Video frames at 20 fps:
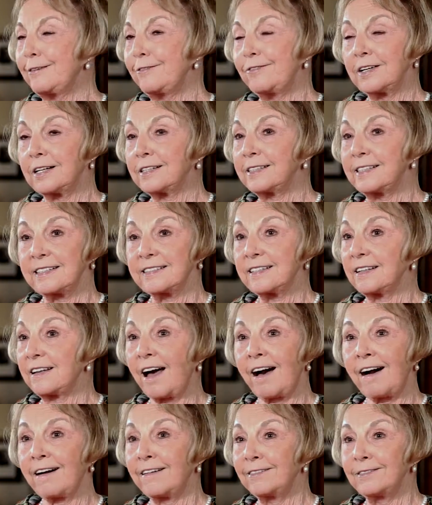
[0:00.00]
felt his
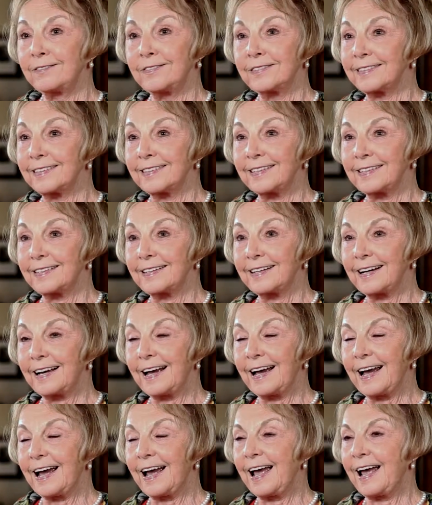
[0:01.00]
love,
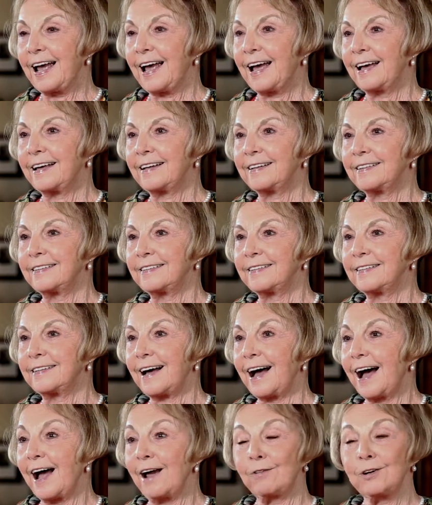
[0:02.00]
and
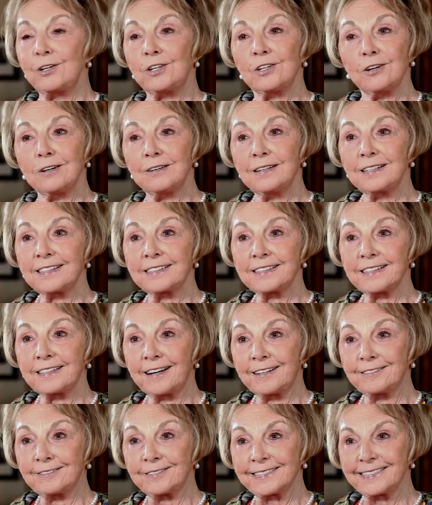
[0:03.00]
I returned his
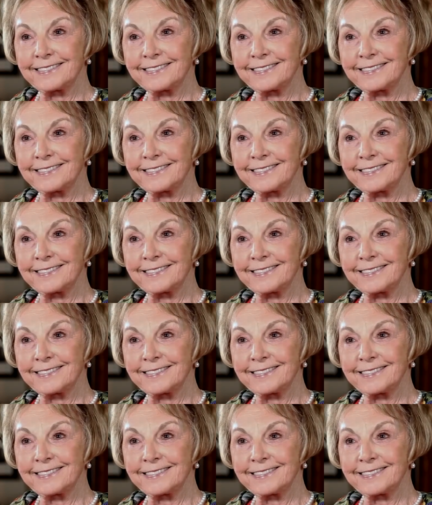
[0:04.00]
love.